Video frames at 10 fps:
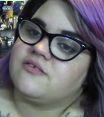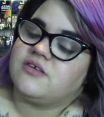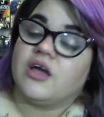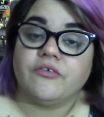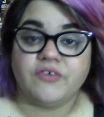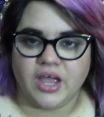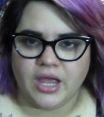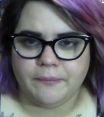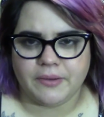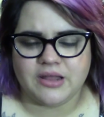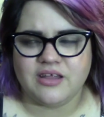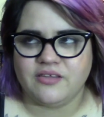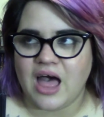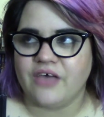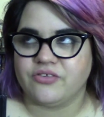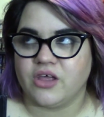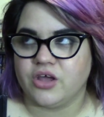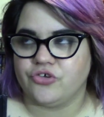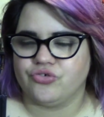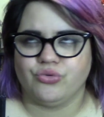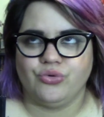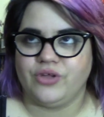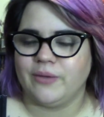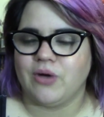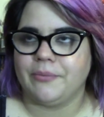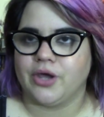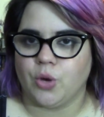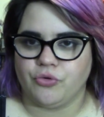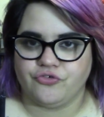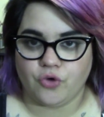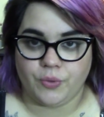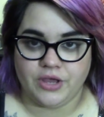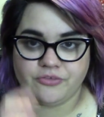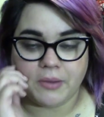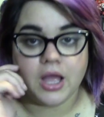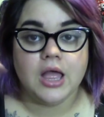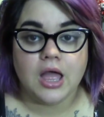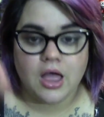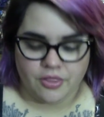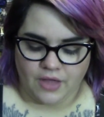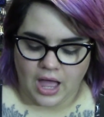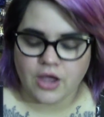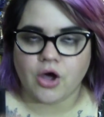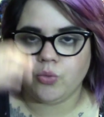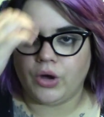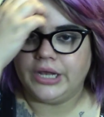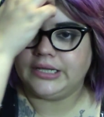see it fade, but it lasts like a true, like probably like almost 4 weeks. But the ion one